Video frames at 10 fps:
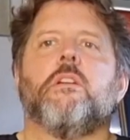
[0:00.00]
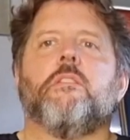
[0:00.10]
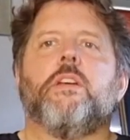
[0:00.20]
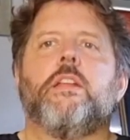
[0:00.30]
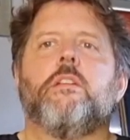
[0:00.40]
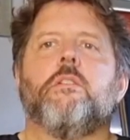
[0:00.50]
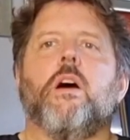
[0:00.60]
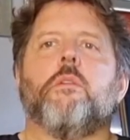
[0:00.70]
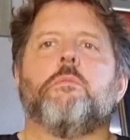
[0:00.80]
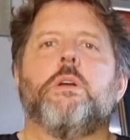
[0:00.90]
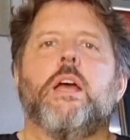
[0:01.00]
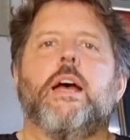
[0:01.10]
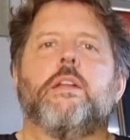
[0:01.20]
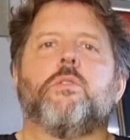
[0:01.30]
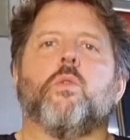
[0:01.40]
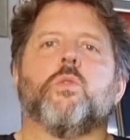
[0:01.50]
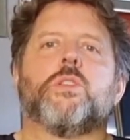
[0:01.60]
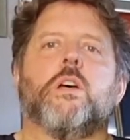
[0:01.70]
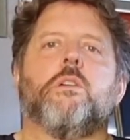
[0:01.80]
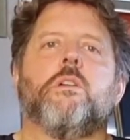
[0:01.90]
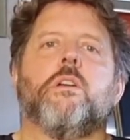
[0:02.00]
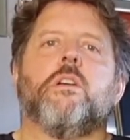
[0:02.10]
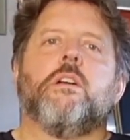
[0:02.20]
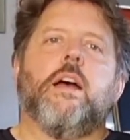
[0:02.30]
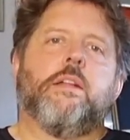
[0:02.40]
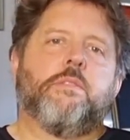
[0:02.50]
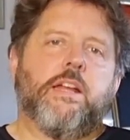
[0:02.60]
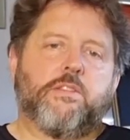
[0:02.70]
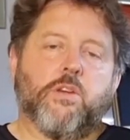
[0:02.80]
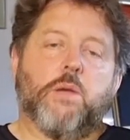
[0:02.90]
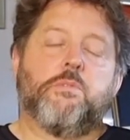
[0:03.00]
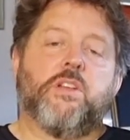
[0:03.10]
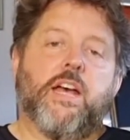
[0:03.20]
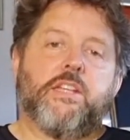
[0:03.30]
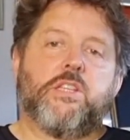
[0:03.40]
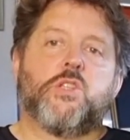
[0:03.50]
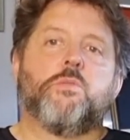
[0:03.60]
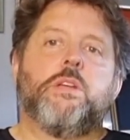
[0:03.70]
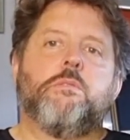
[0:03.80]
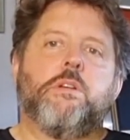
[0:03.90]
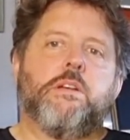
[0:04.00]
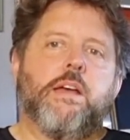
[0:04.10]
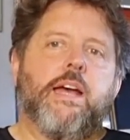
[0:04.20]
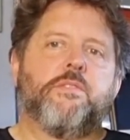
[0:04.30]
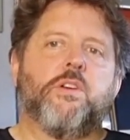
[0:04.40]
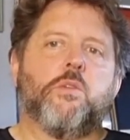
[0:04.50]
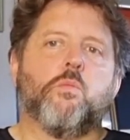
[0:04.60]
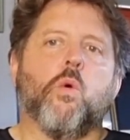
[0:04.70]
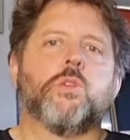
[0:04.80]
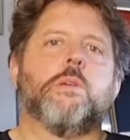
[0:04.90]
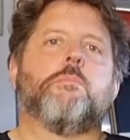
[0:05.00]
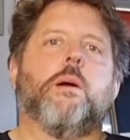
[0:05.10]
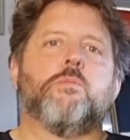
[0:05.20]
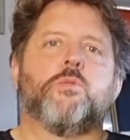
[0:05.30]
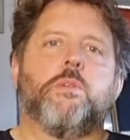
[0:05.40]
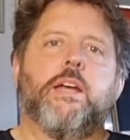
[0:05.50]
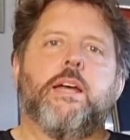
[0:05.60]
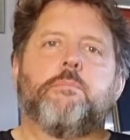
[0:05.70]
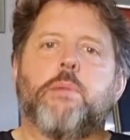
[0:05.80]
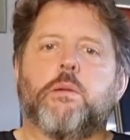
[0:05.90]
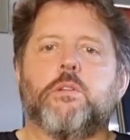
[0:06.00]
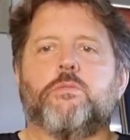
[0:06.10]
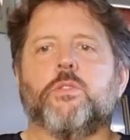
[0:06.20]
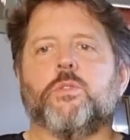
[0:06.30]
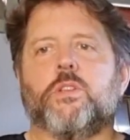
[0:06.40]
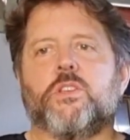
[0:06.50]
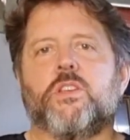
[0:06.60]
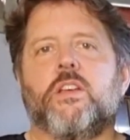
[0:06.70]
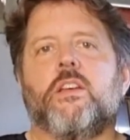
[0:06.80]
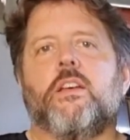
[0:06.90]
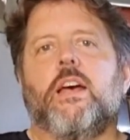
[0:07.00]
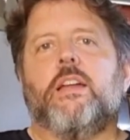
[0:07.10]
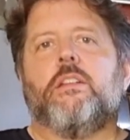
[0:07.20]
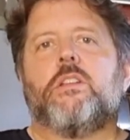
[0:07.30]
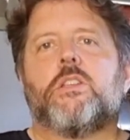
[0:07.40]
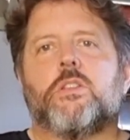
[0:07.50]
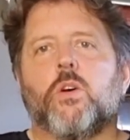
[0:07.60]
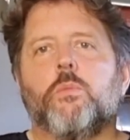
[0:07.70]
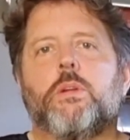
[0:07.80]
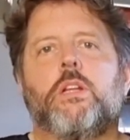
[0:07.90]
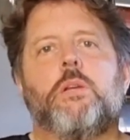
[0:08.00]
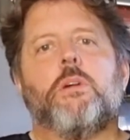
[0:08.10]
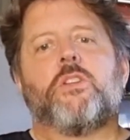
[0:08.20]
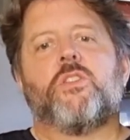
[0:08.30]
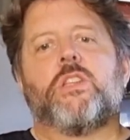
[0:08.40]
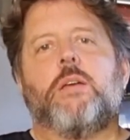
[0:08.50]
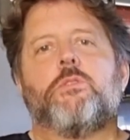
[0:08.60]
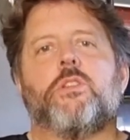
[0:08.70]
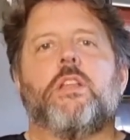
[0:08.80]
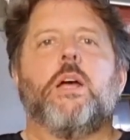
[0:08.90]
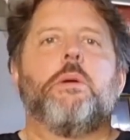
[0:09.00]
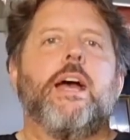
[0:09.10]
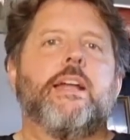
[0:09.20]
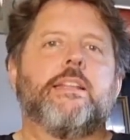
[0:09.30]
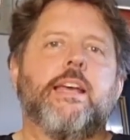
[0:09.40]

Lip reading: then we had also, at that time in the 80s, we had the water pumps, we had power filters, and it's still pretty much the same as today. We had